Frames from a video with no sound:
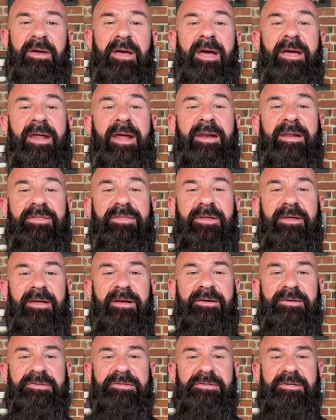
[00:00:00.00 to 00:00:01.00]
and anything
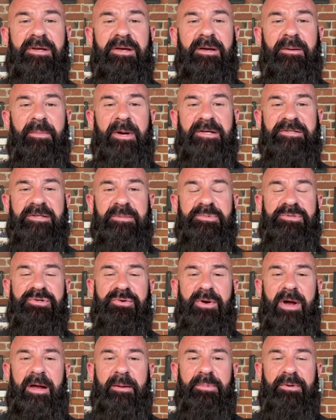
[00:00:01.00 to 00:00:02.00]
else my
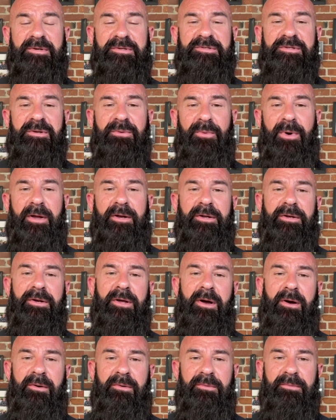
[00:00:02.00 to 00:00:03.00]
subscribers want to
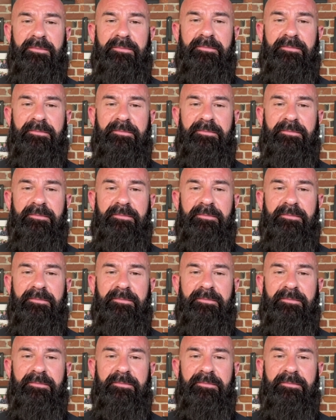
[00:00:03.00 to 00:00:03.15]
know.